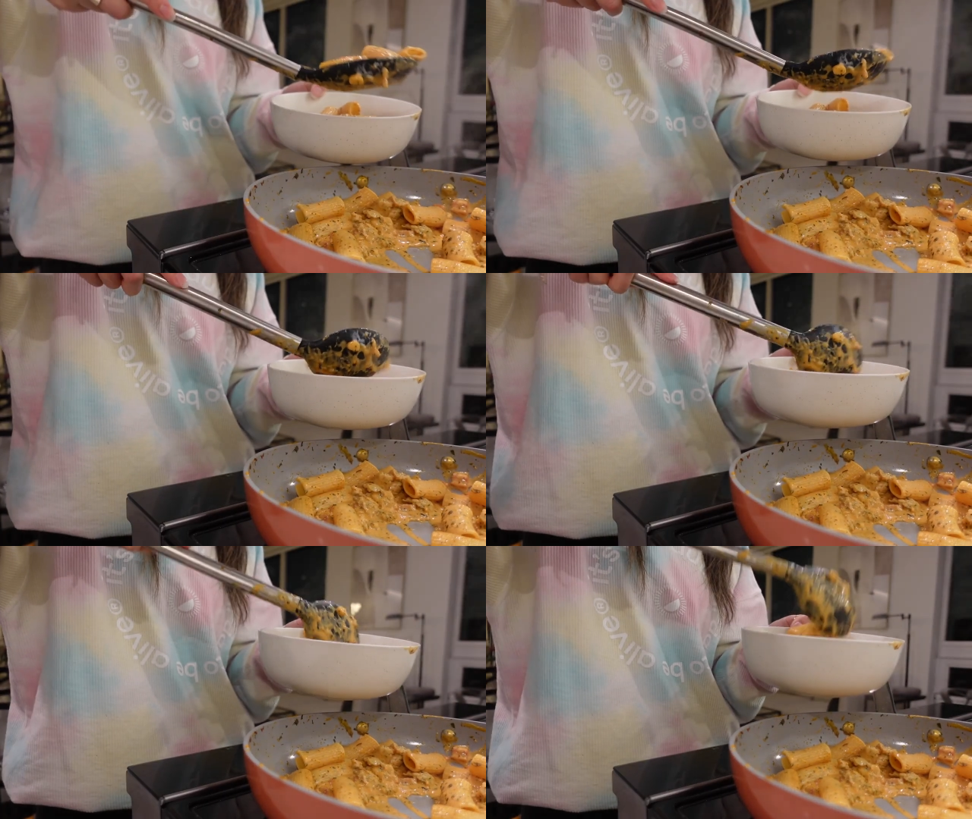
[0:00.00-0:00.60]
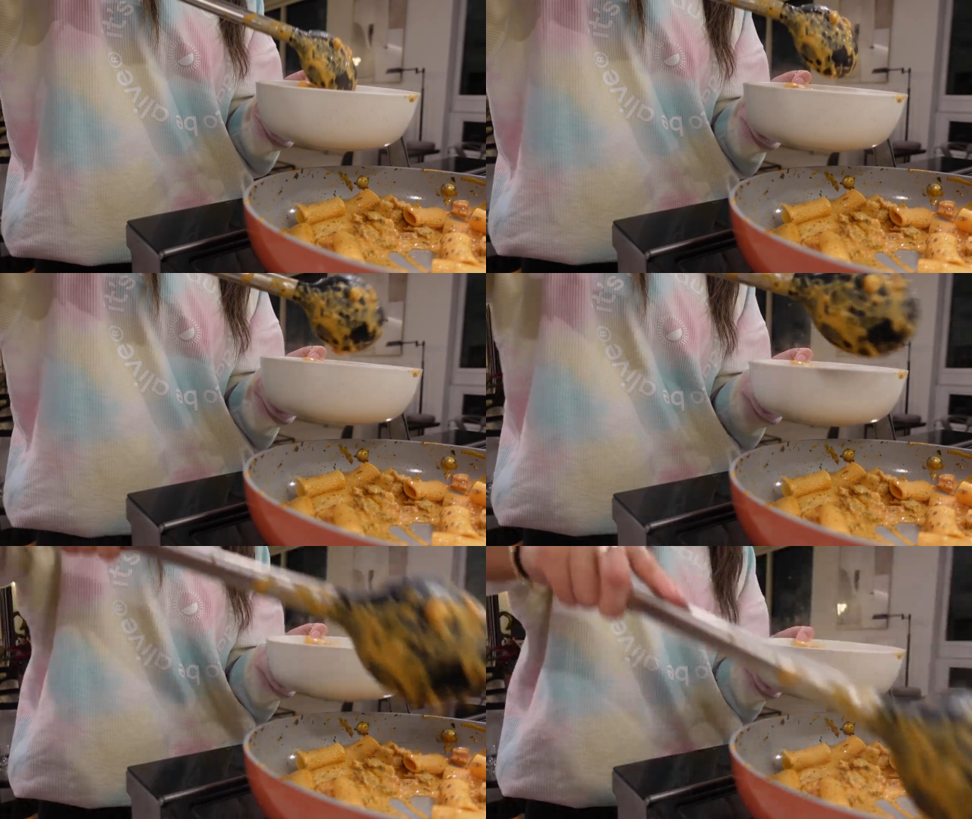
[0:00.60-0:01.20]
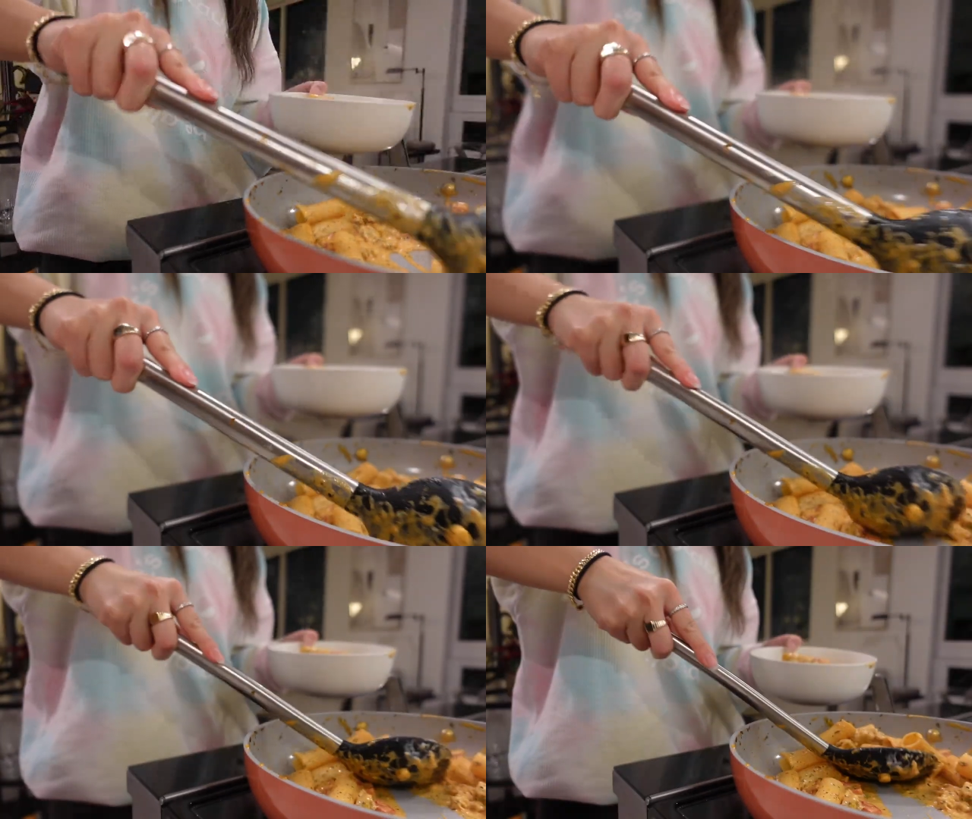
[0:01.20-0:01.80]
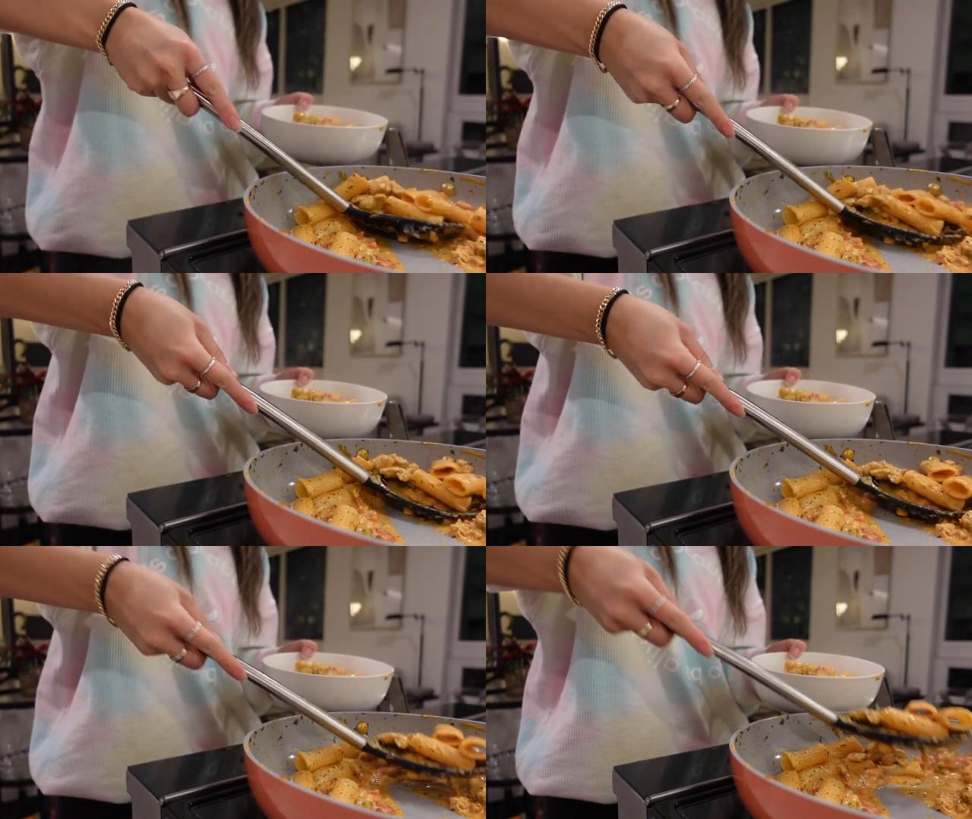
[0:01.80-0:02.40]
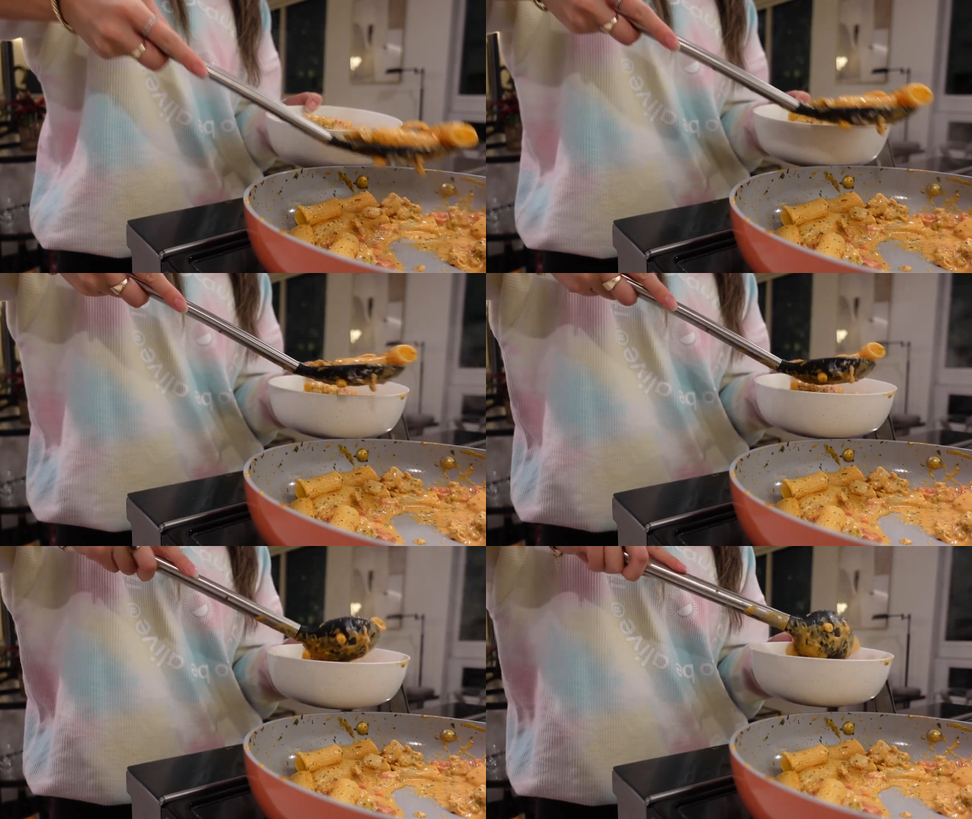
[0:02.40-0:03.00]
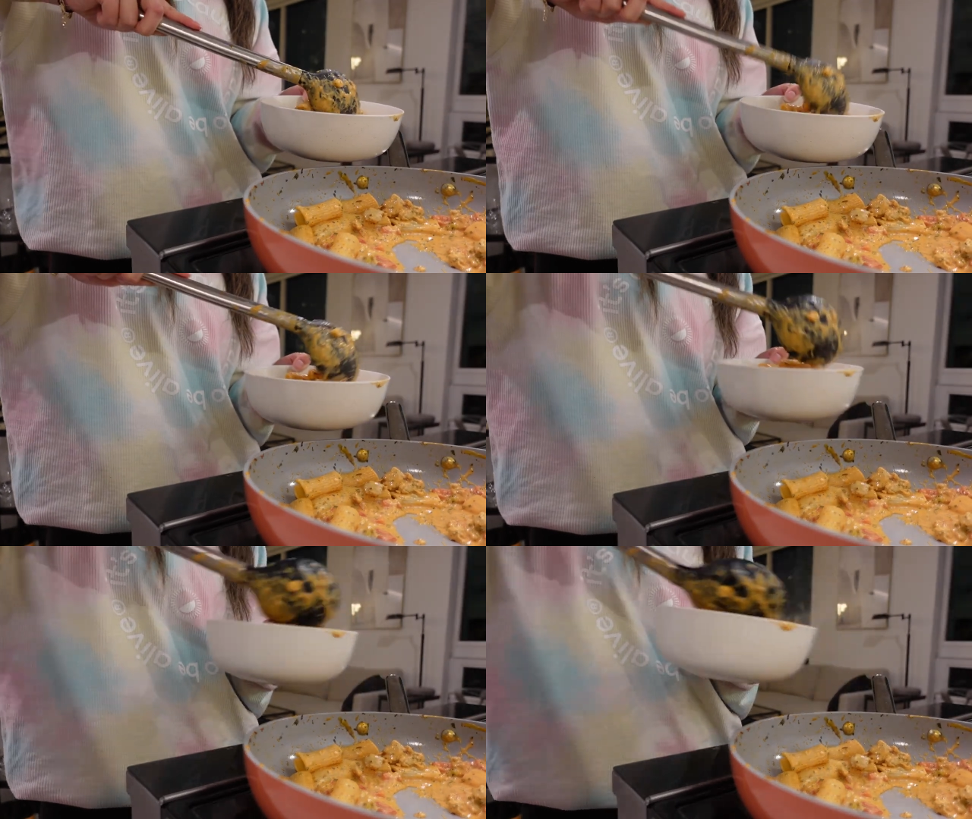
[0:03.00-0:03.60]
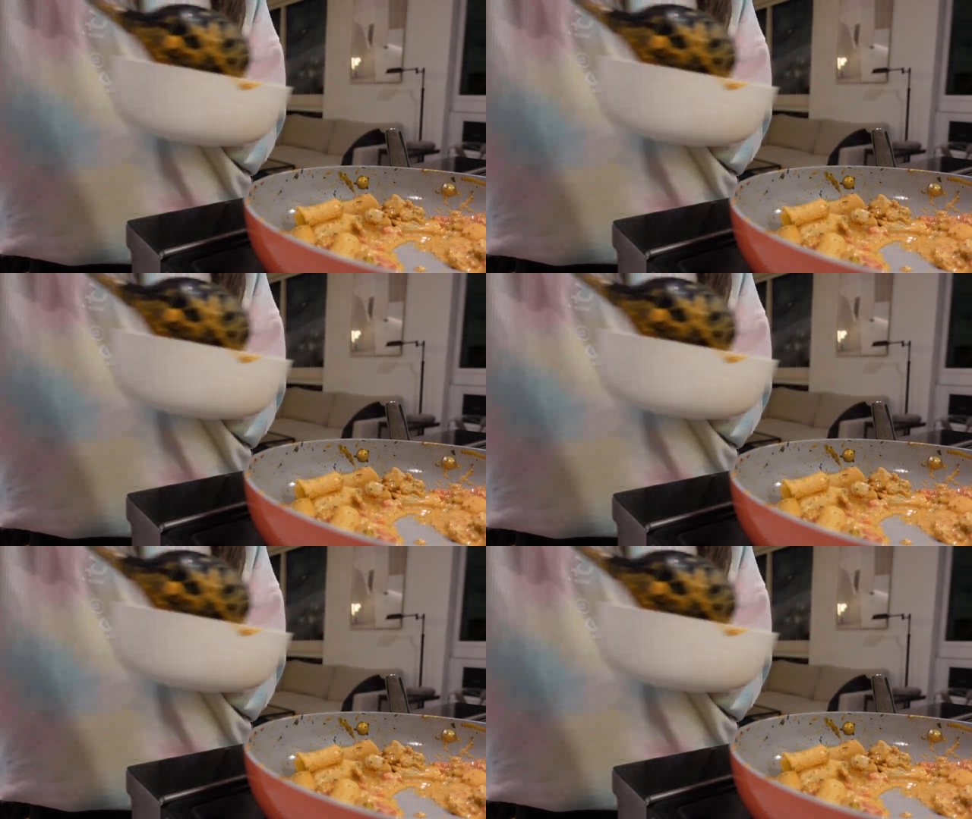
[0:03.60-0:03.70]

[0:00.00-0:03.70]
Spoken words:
(no speaker visible)